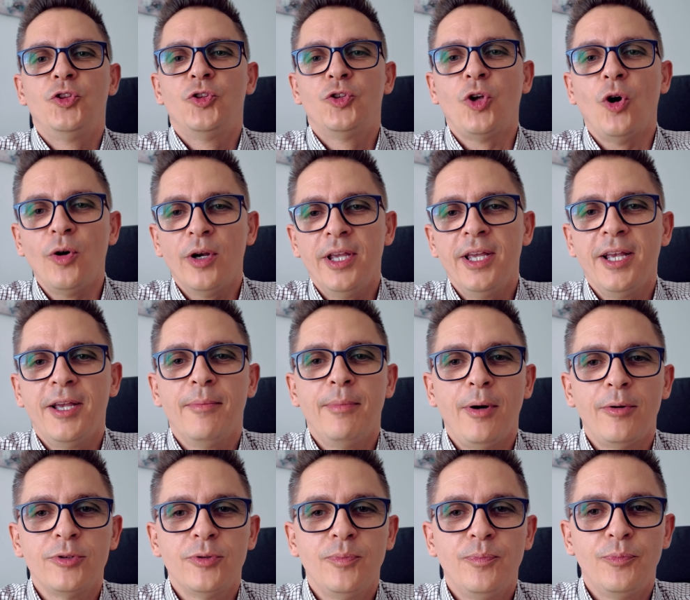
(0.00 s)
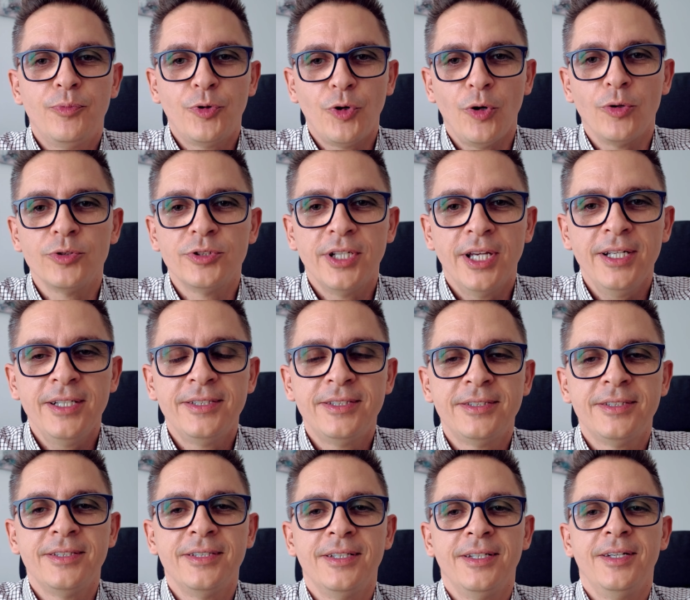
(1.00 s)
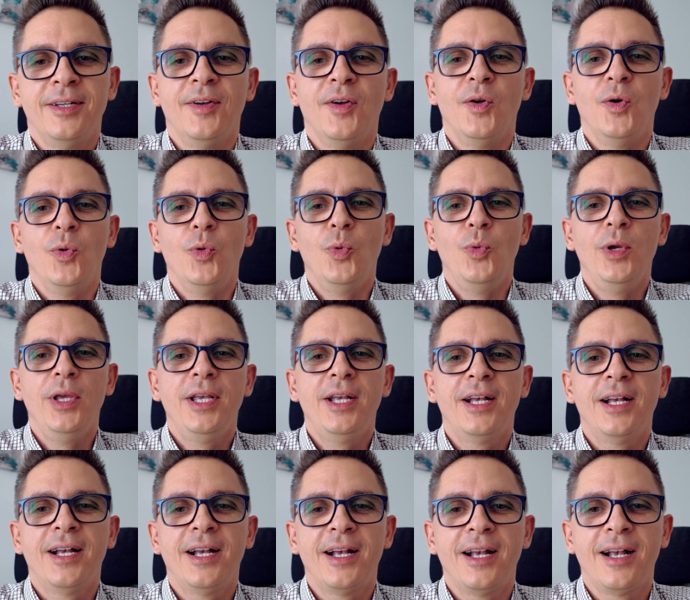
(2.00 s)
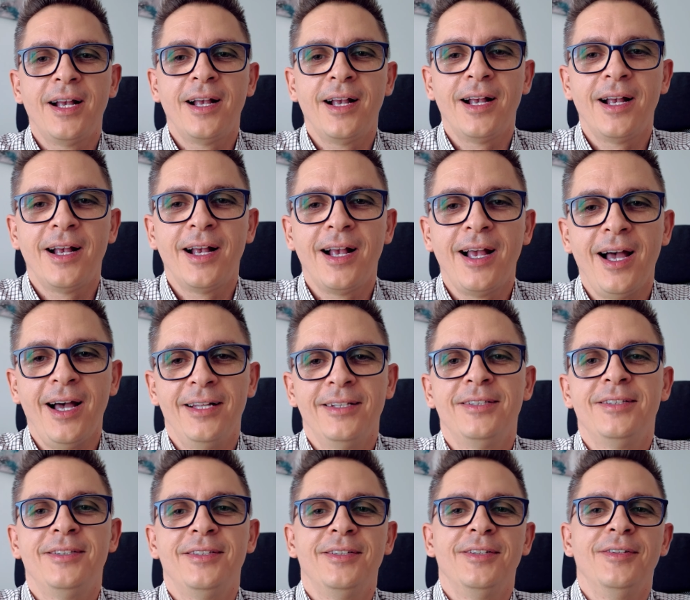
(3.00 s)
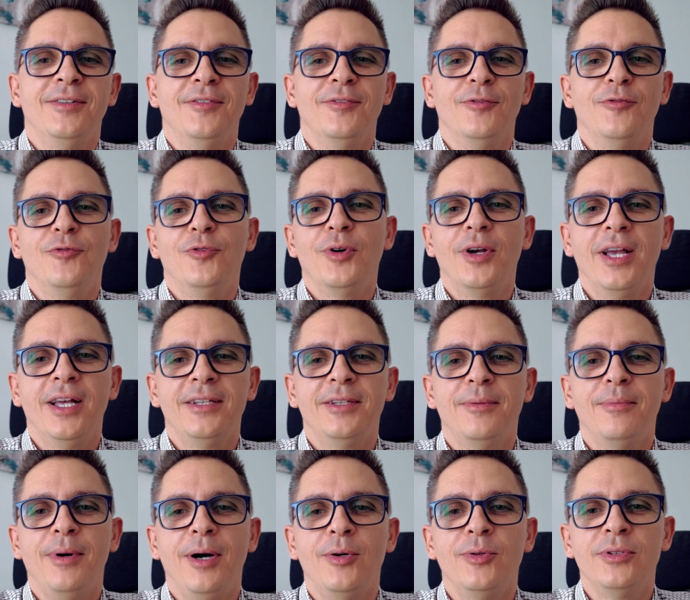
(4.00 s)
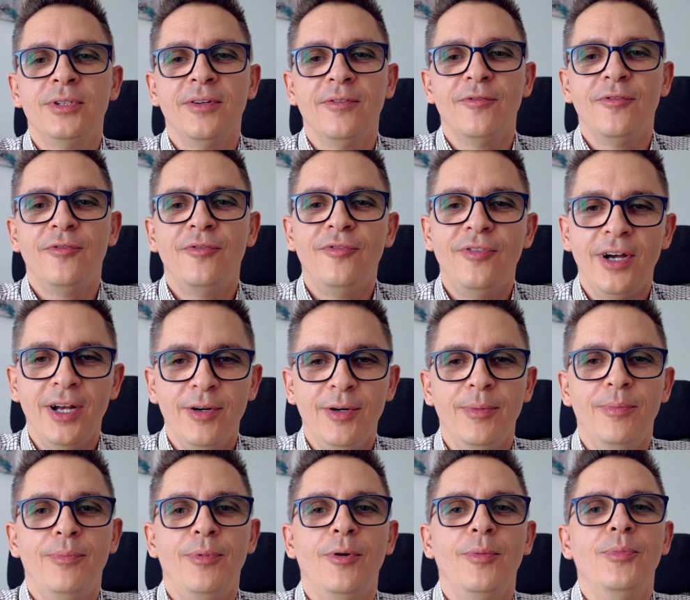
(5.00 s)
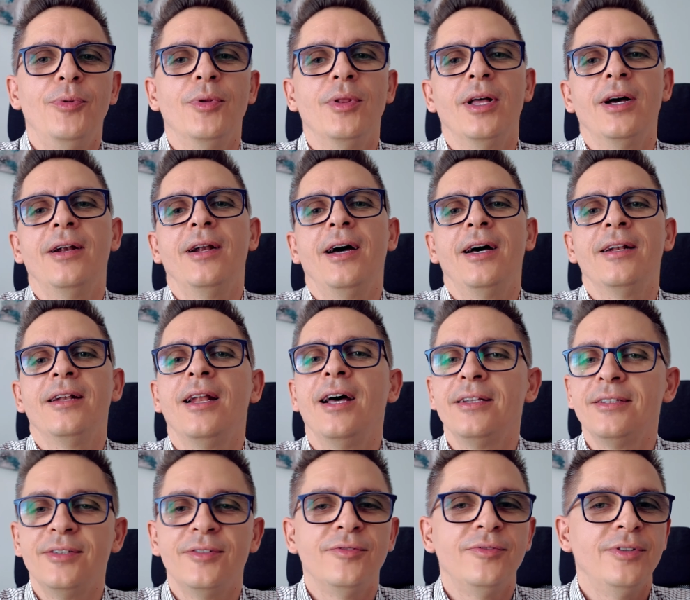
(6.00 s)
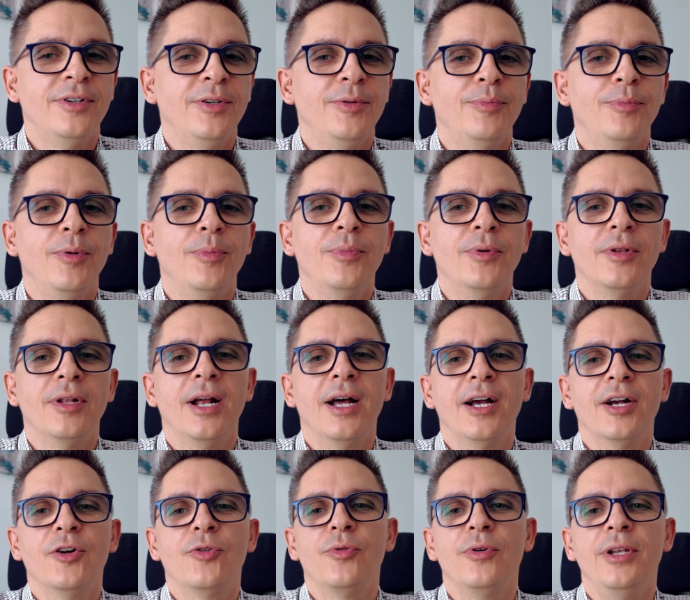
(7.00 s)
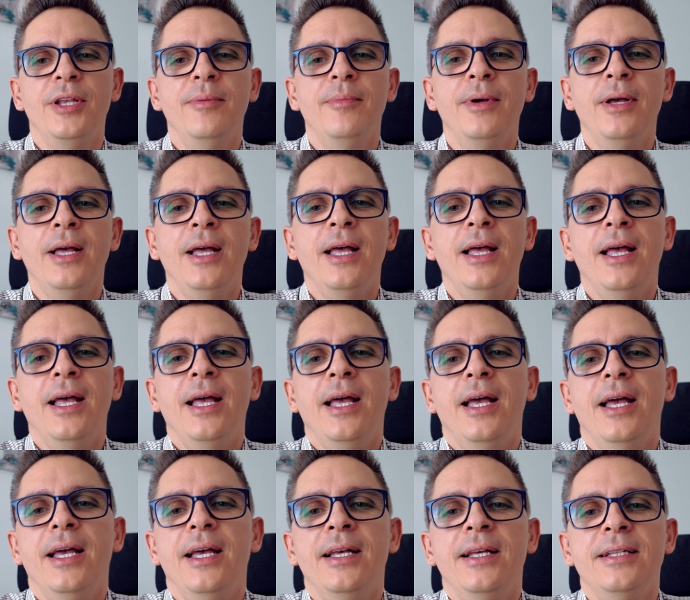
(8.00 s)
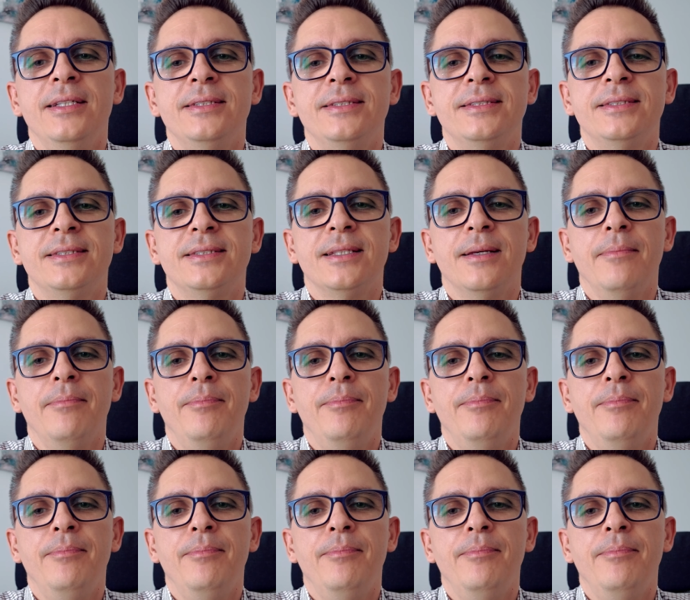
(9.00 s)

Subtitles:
talking about projects, we can't forget about another very popular acronym is